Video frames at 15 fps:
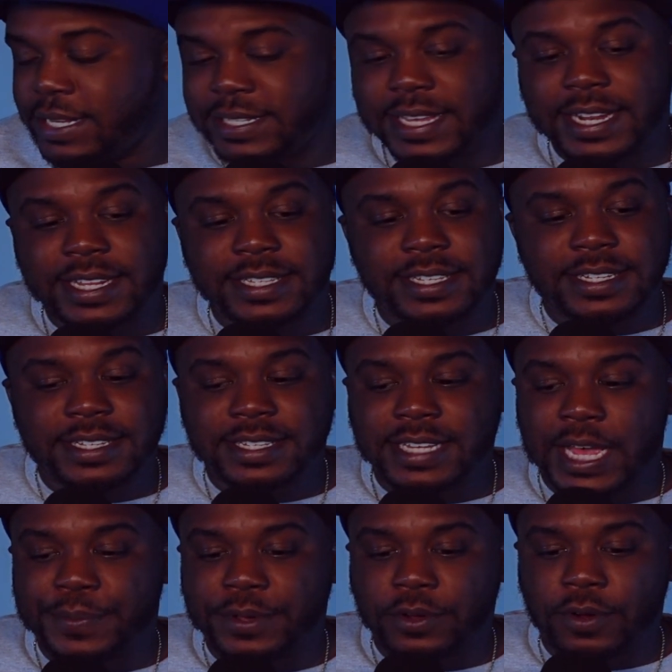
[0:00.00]
let's get into this
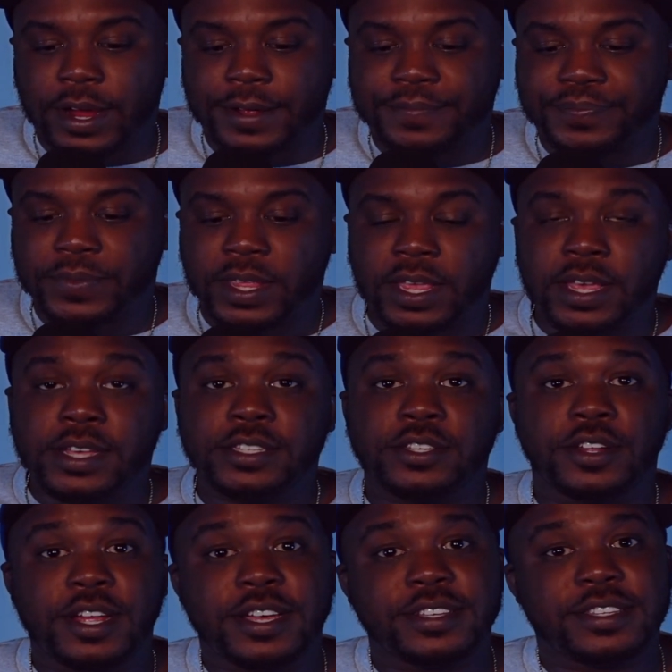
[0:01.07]
topic, right?
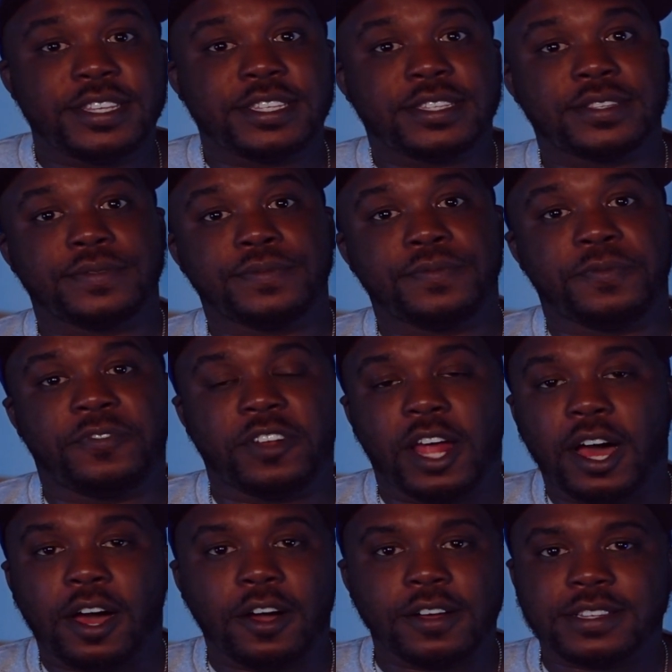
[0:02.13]
So there's this
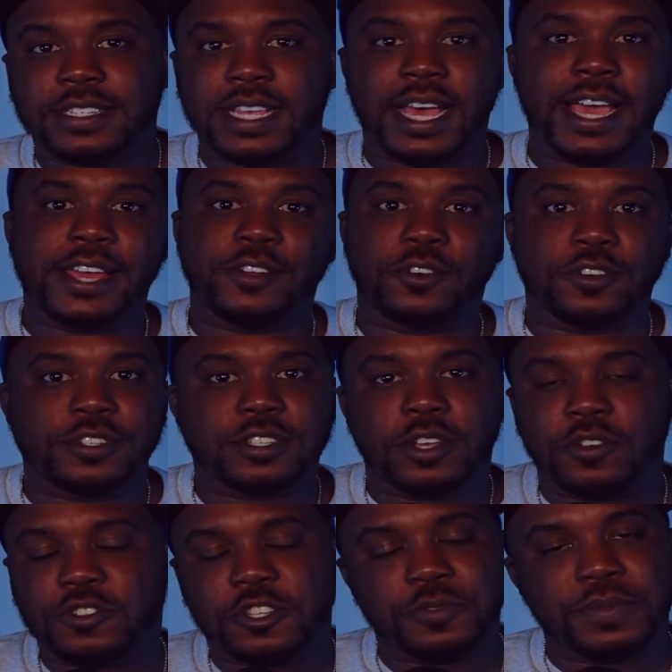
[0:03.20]
vlog site or
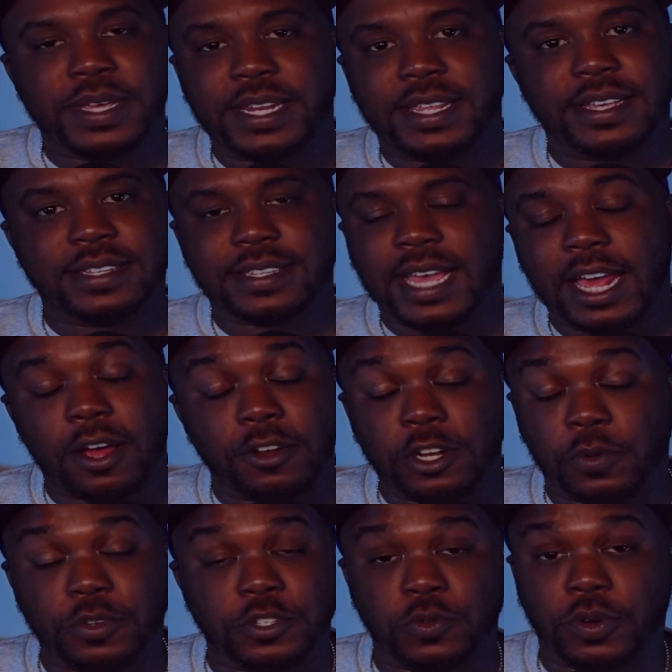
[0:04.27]
social media, so I don't
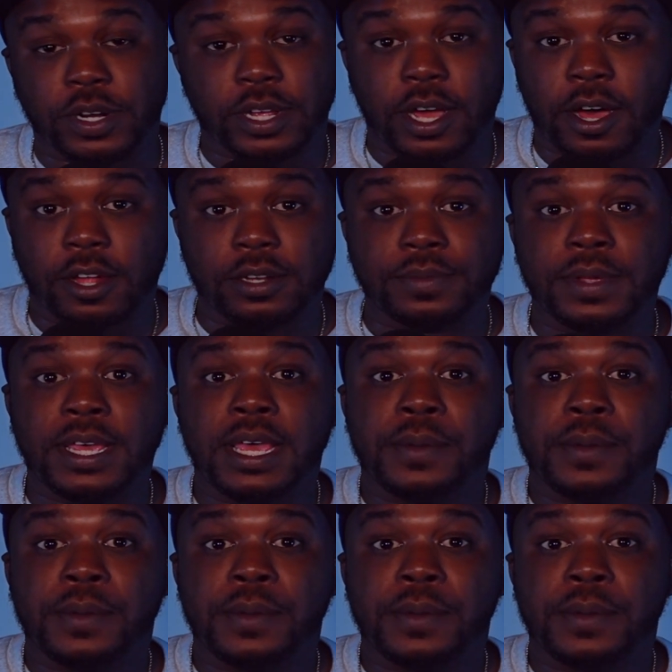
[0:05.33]
know what you want to call them,